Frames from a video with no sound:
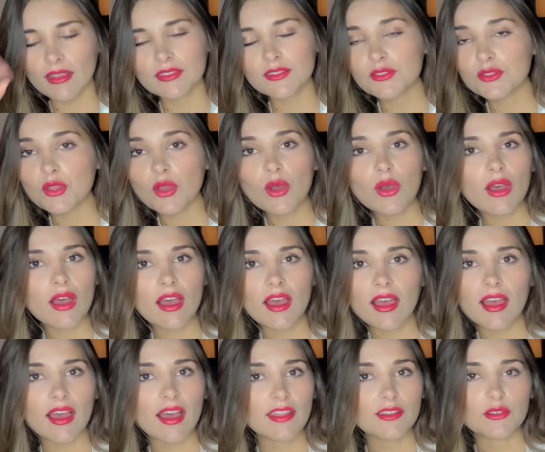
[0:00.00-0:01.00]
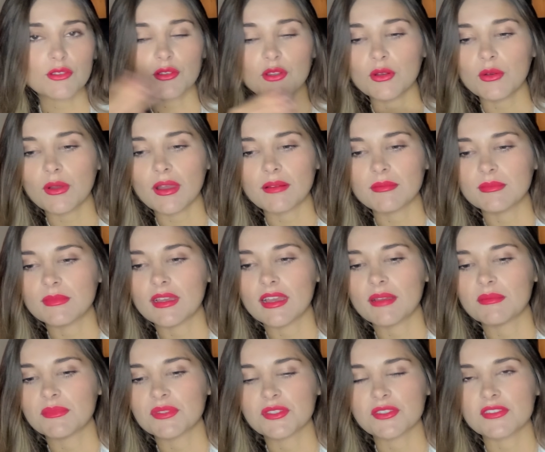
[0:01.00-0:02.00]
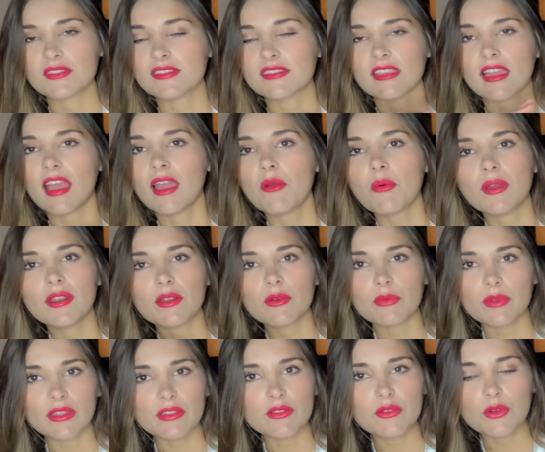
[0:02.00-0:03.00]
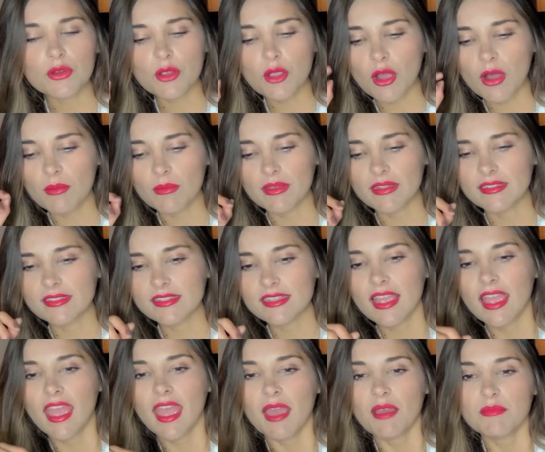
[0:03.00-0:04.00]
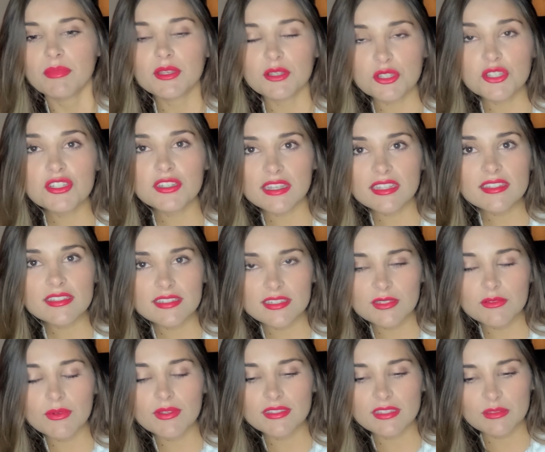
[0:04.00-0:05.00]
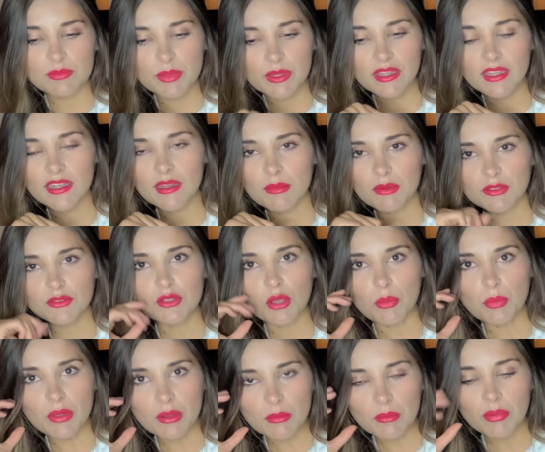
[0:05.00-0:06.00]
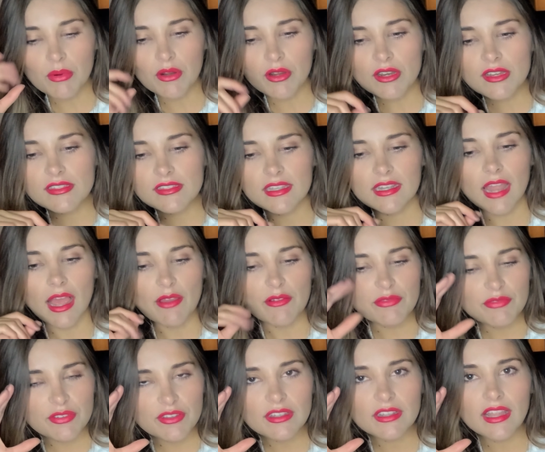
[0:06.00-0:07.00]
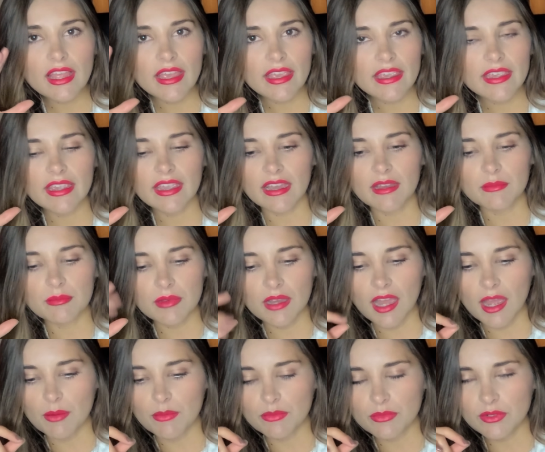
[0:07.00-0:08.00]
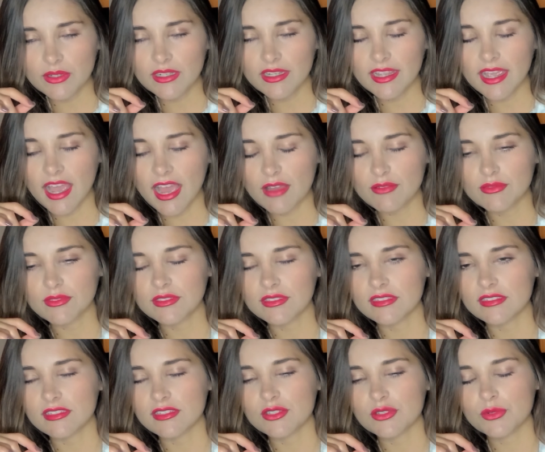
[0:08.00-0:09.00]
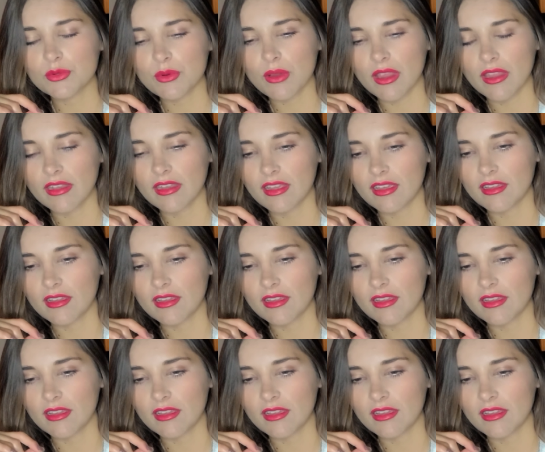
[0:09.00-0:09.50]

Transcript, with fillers: so I, I, don't know i'm i'm just uh, i want to read your comments because she she was speaking about open pores and i feel like i'm i'm really having this issue right